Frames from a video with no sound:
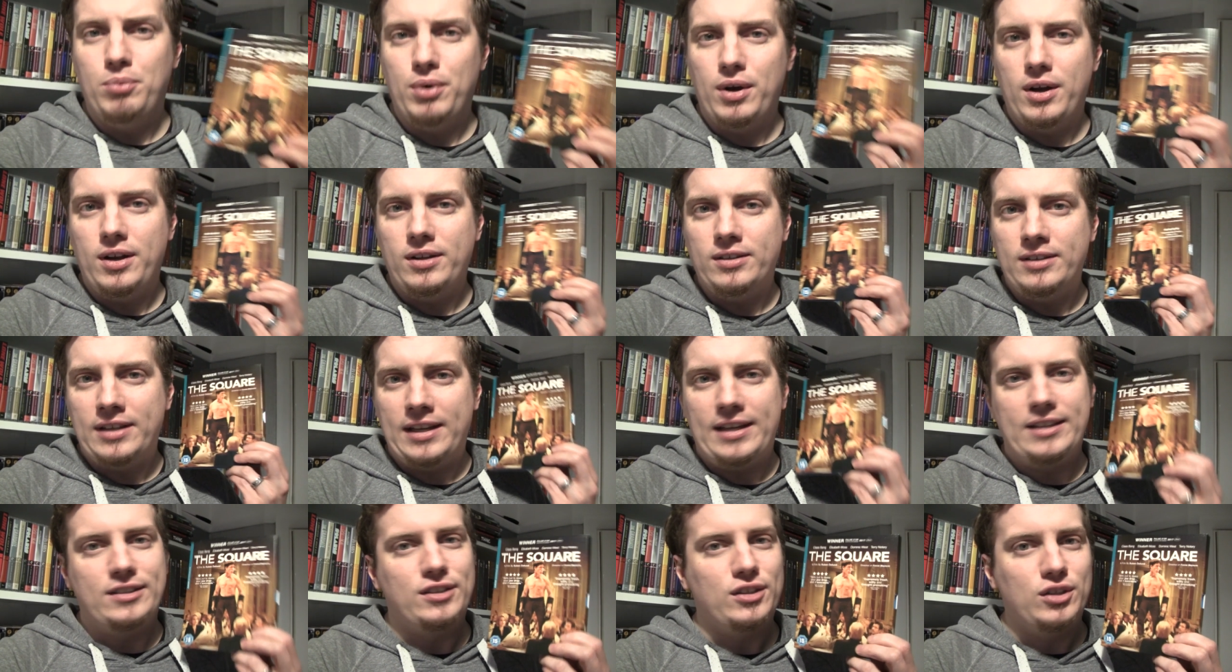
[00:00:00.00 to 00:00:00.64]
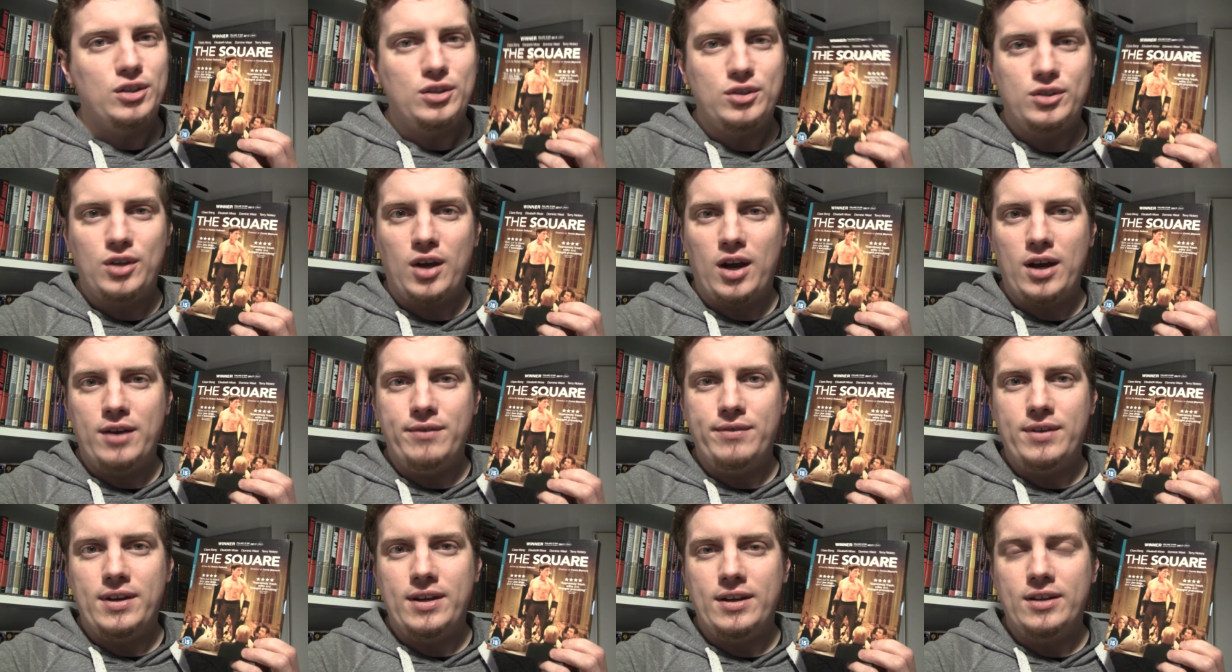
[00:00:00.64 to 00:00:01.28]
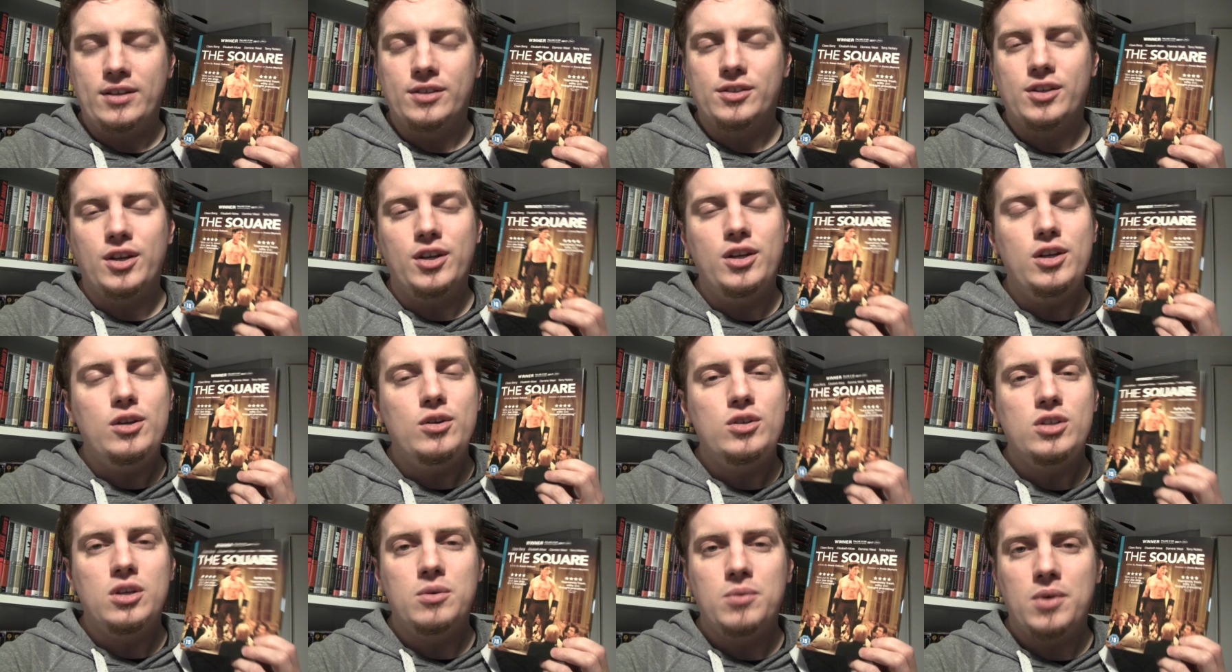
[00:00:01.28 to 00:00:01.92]
but let's just dive in because I
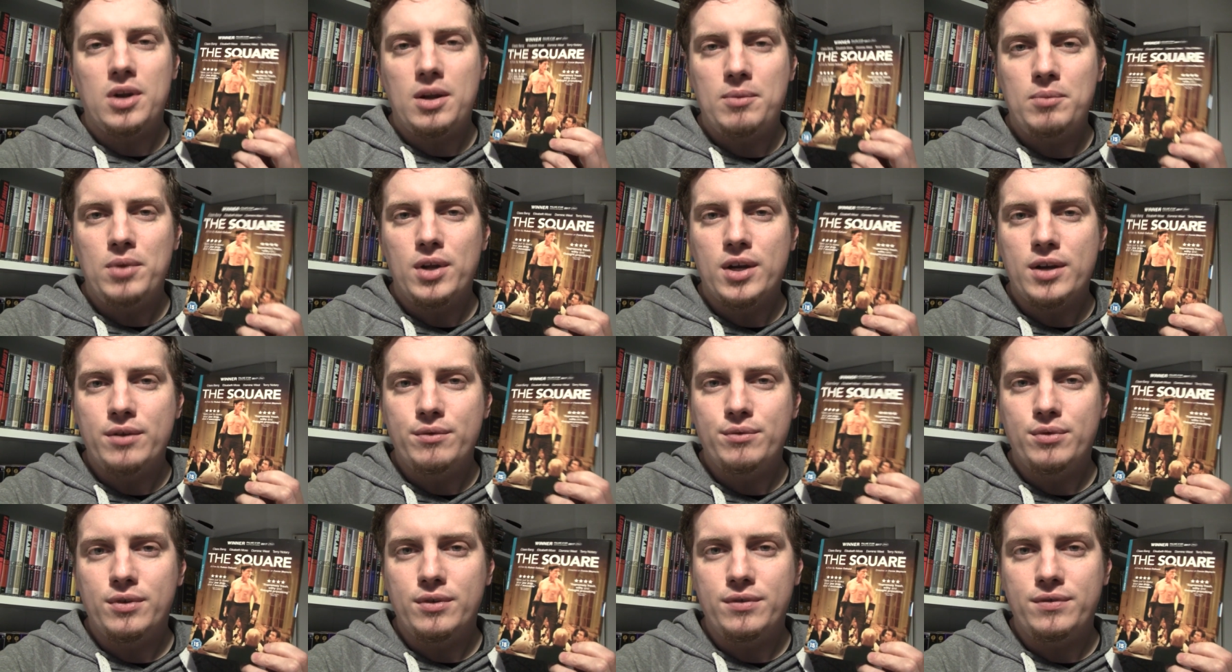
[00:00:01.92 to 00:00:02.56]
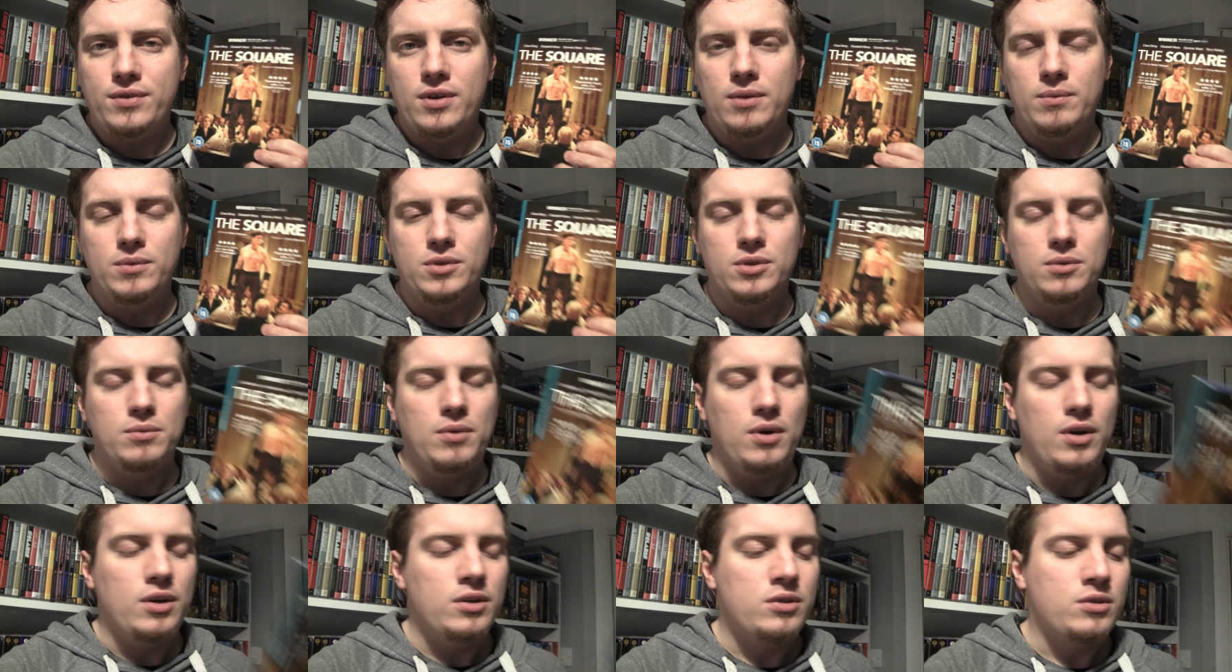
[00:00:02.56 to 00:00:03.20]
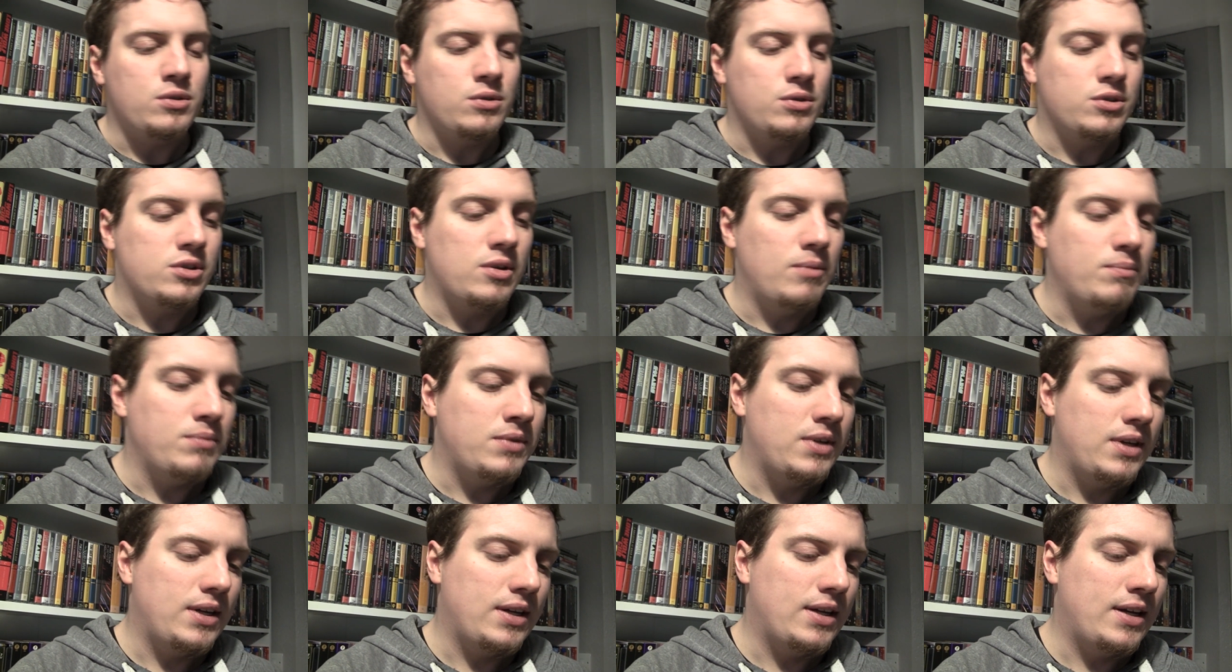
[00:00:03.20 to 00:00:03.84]
usually when I'm looking for a film to watch or
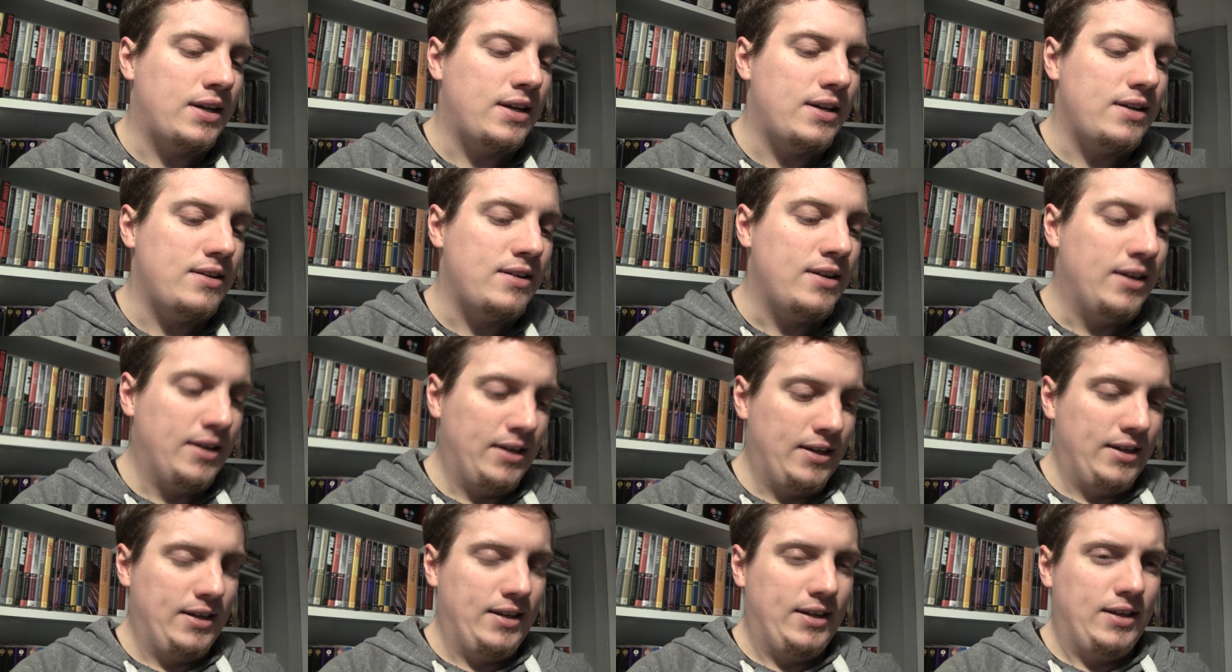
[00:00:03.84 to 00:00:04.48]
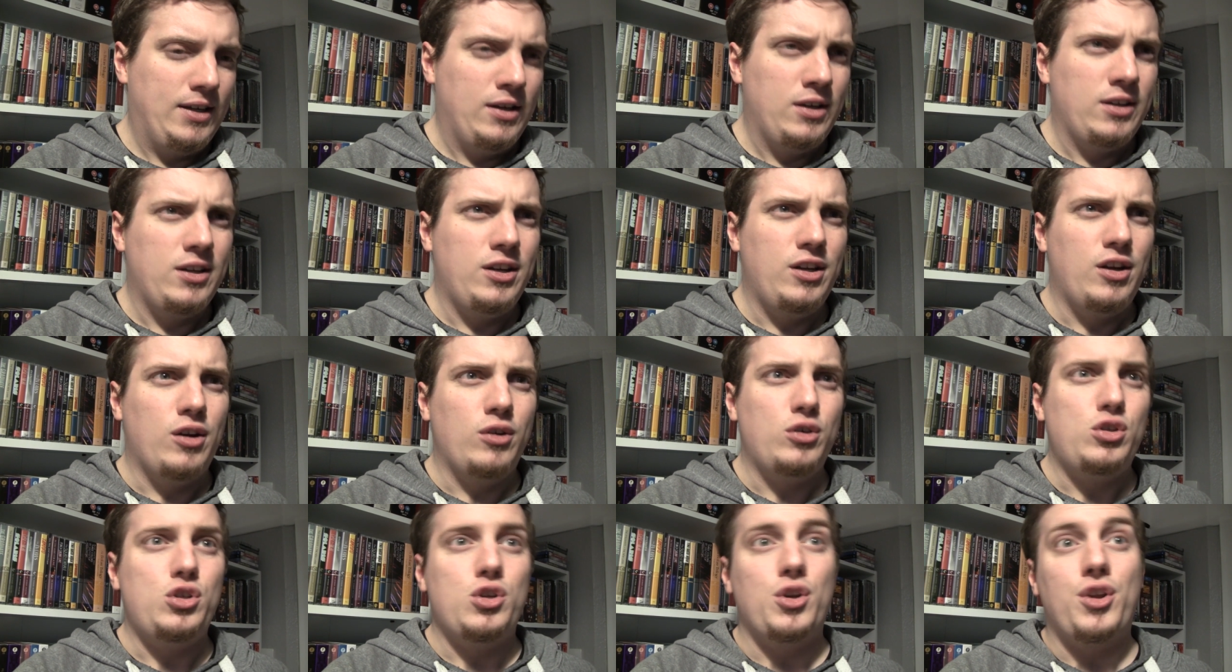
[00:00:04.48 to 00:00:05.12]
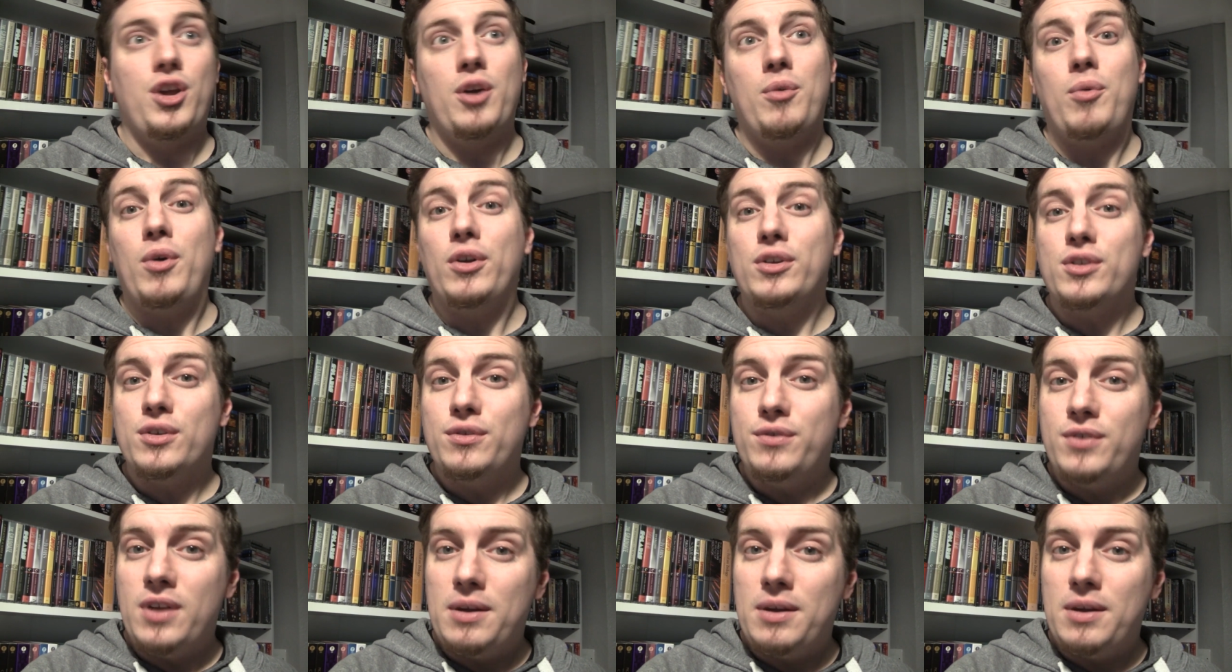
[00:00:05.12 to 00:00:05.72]
something and you know should I watch a